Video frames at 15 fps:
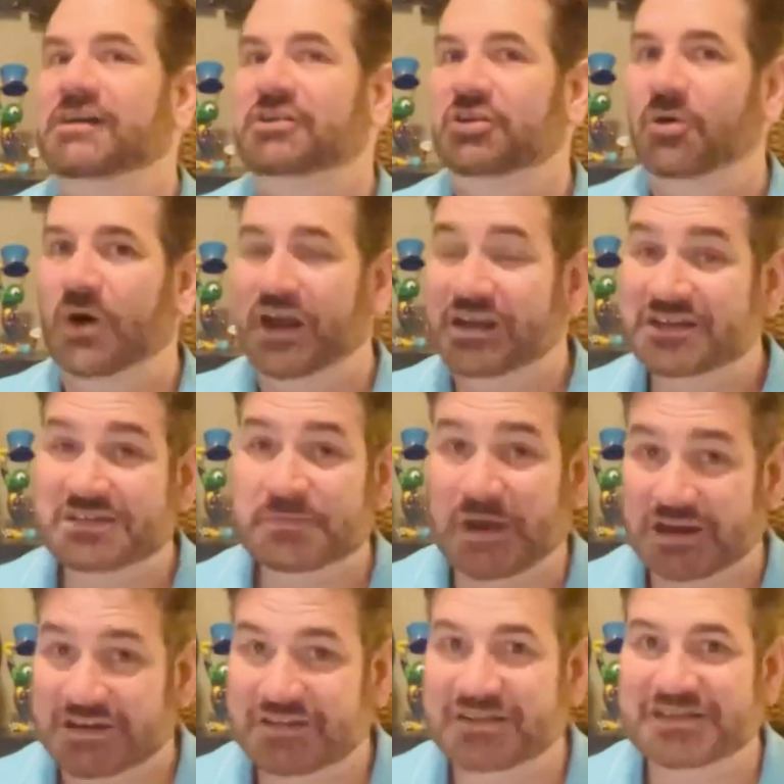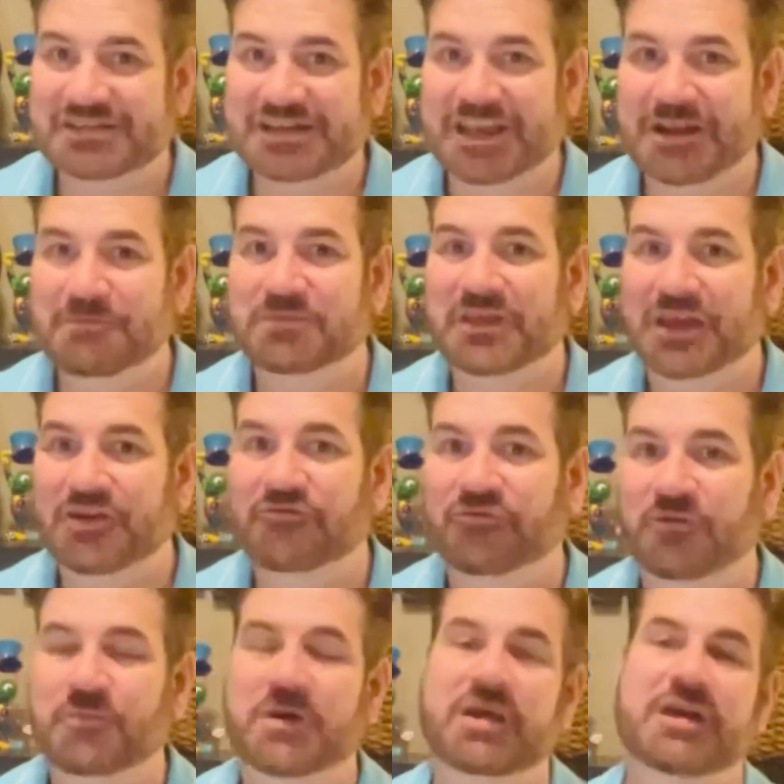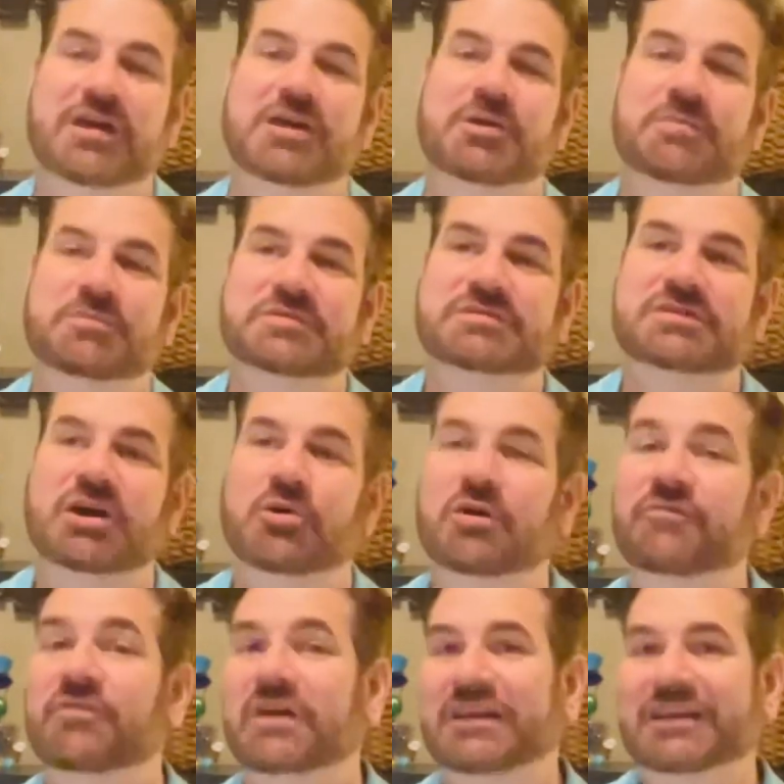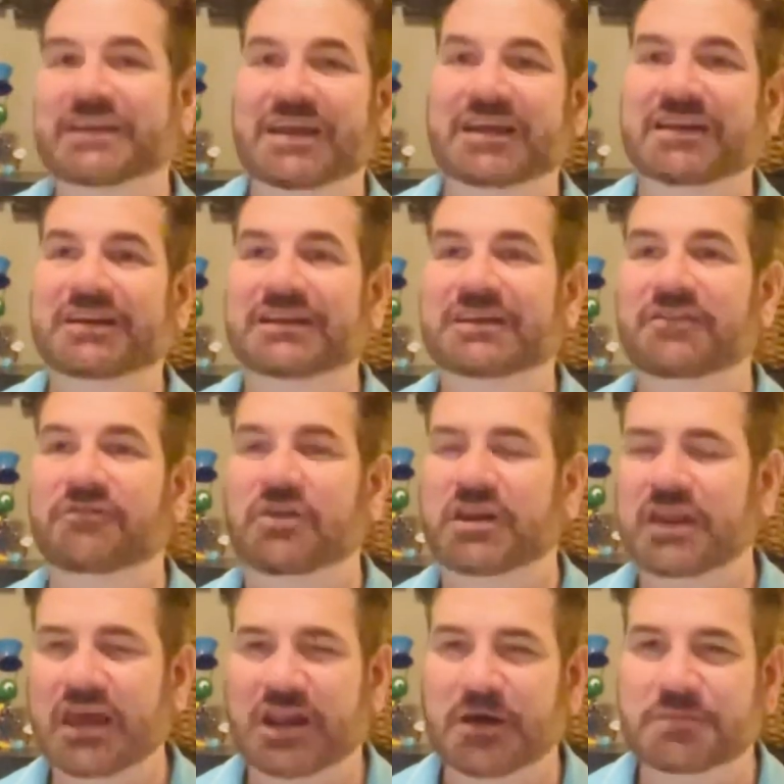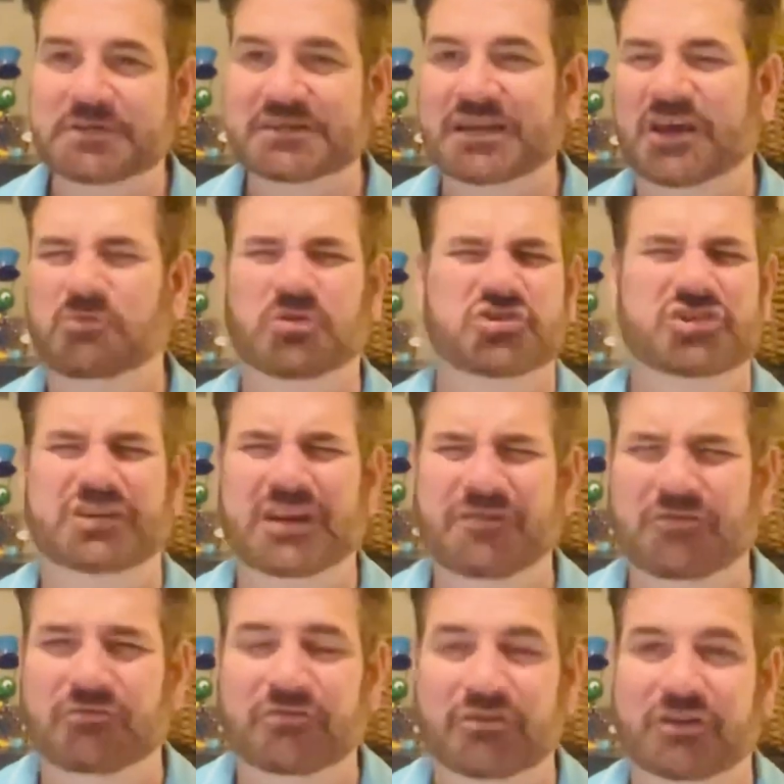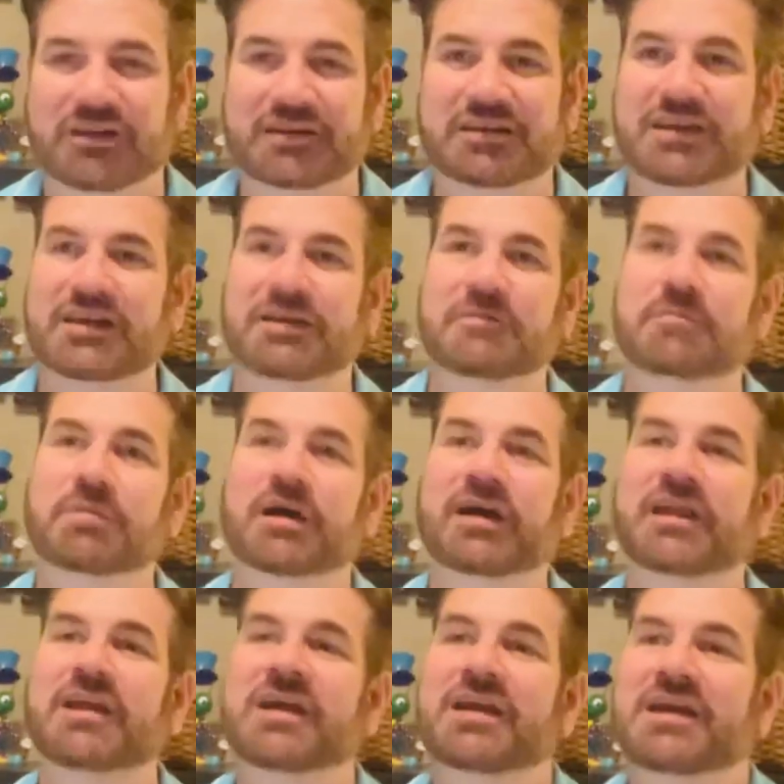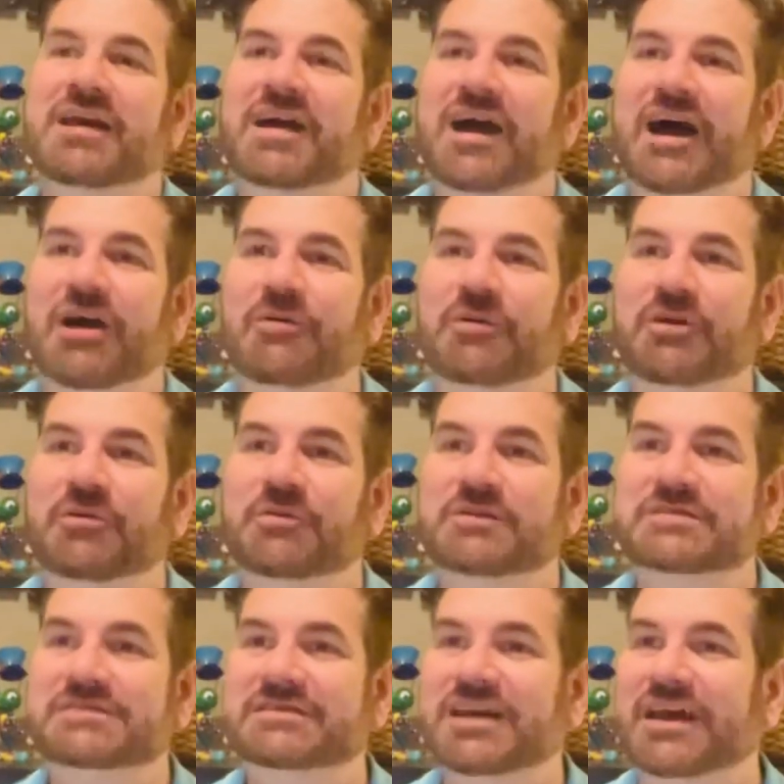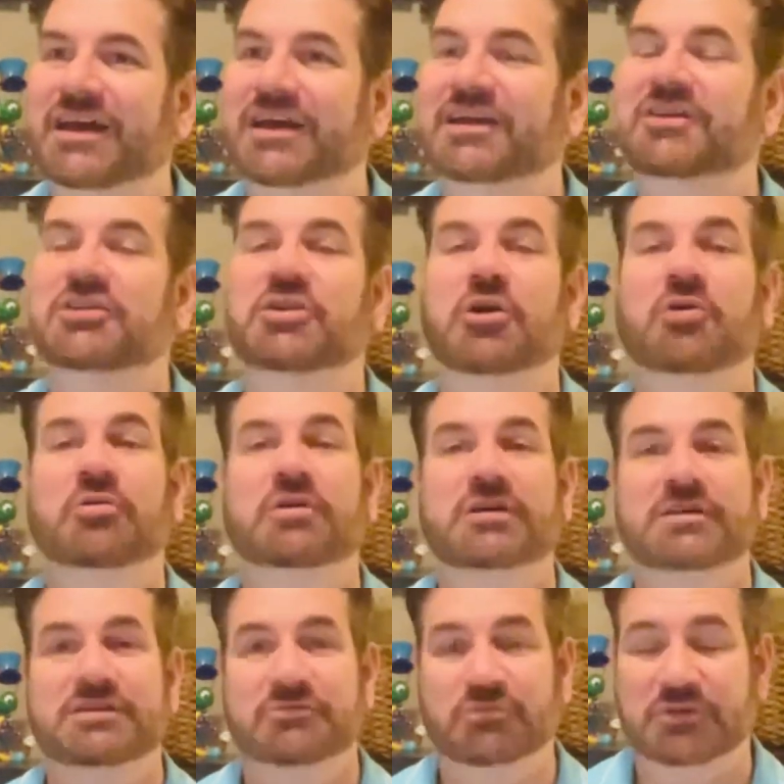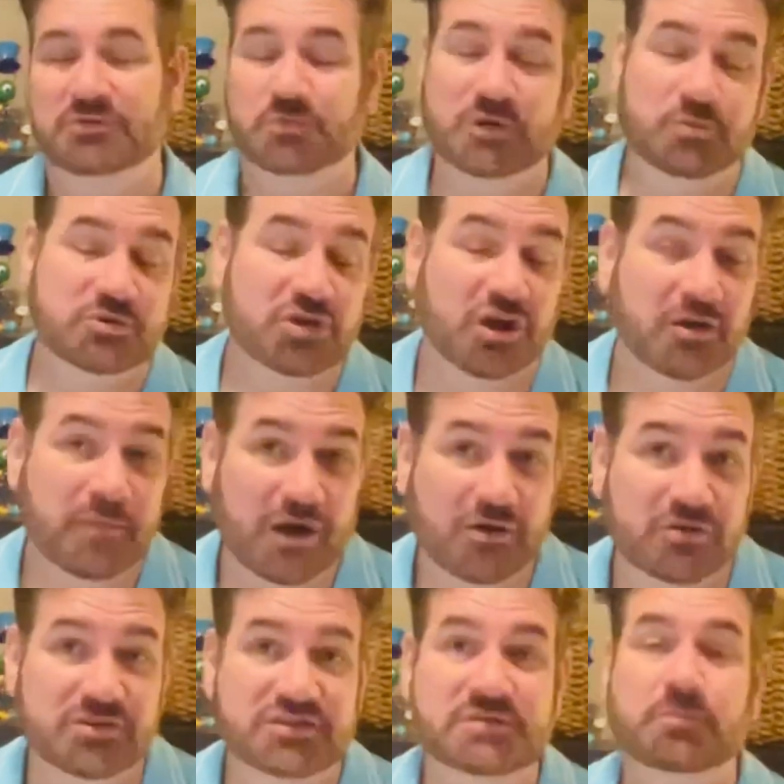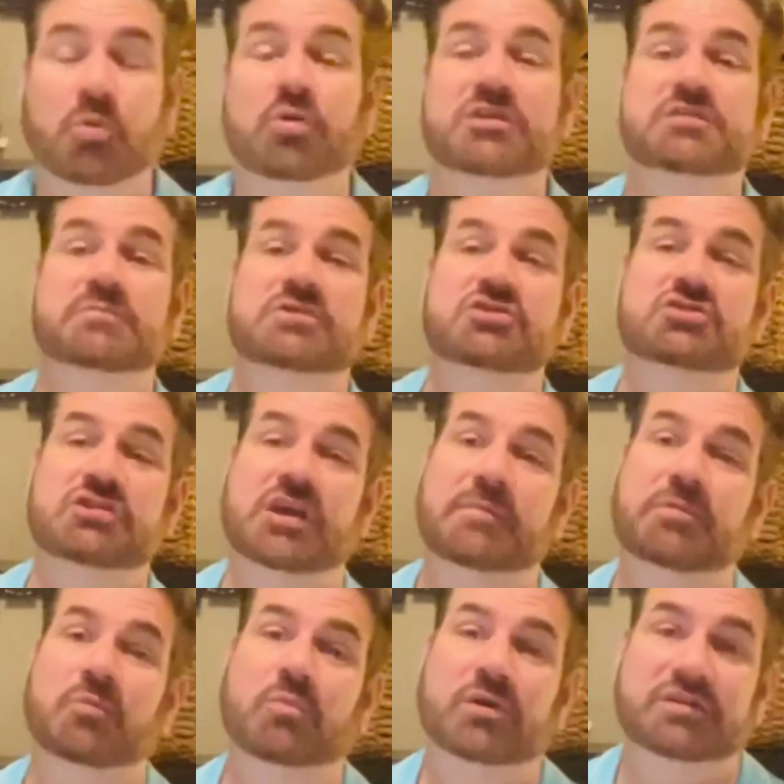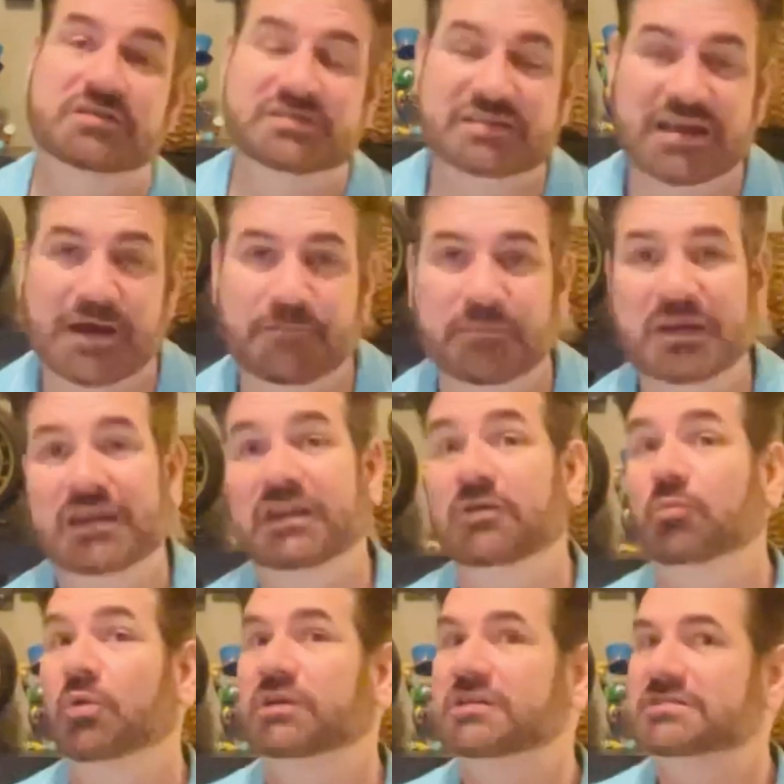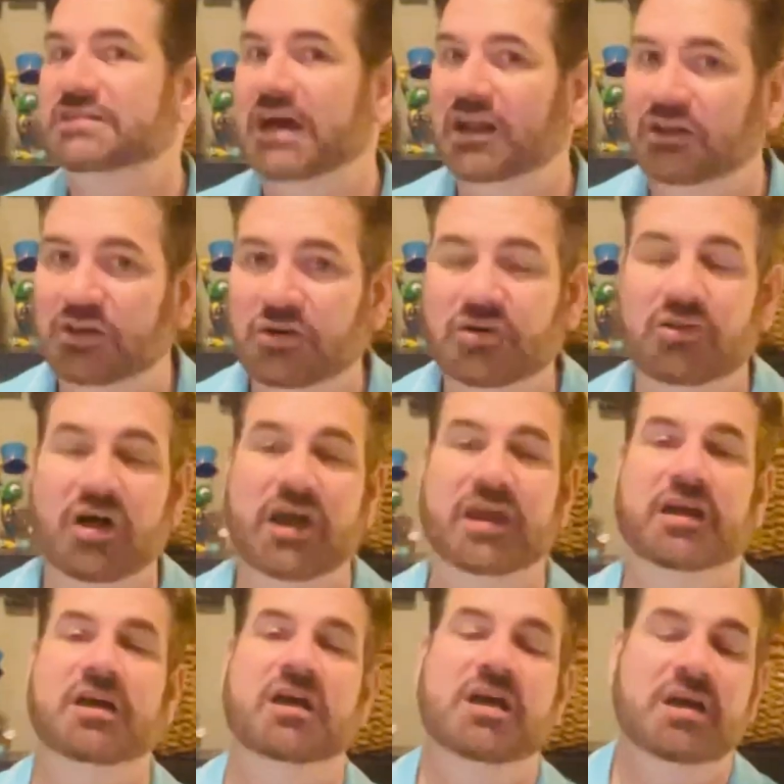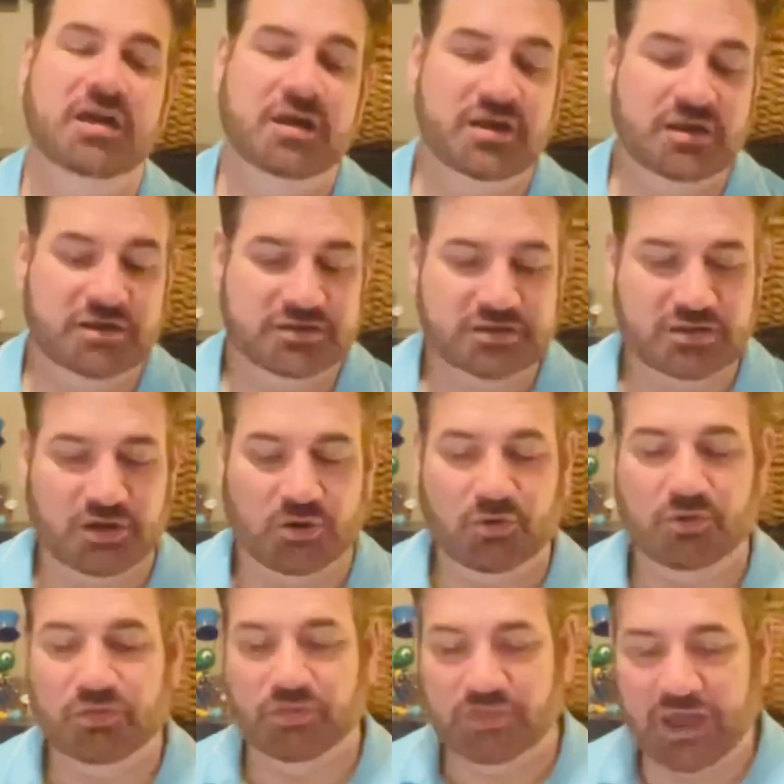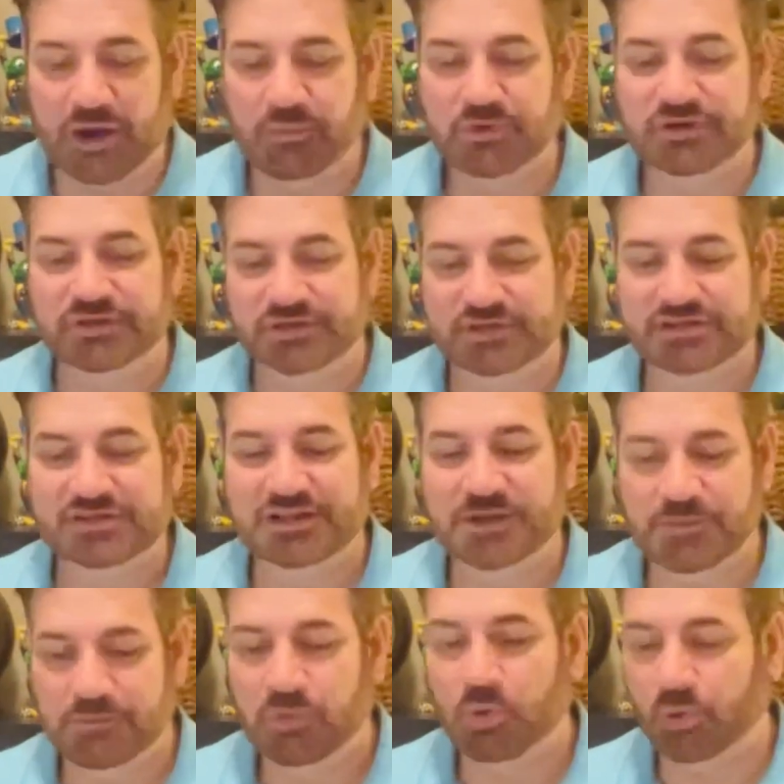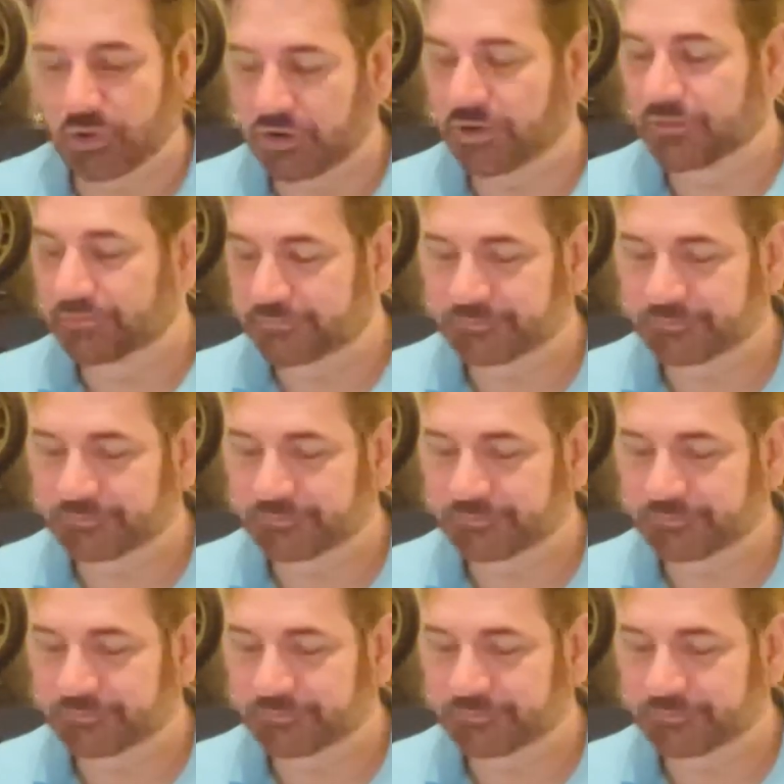I expected the same thing from him. So if he didn't, if he'd get upset, which he never really did, but I would always say, we would talk about good sportsmanship and what does that mean and what does that look like. So that was important.